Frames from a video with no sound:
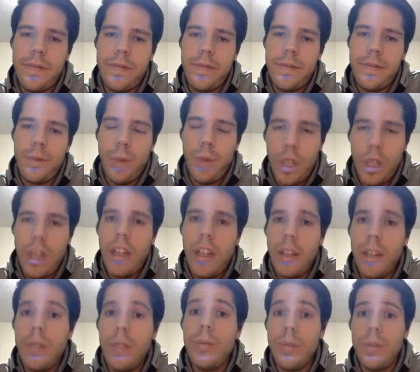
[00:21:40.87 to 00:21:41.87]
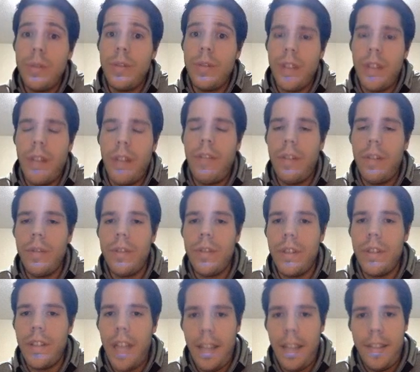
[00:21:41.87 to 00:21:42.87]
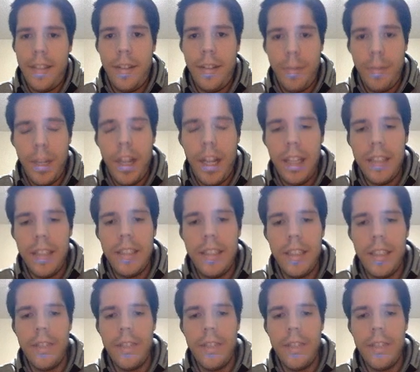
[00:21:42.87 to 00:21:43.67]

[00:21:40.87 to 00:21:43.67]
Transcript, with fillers: we're gonna lose to typhlosion that's the reality of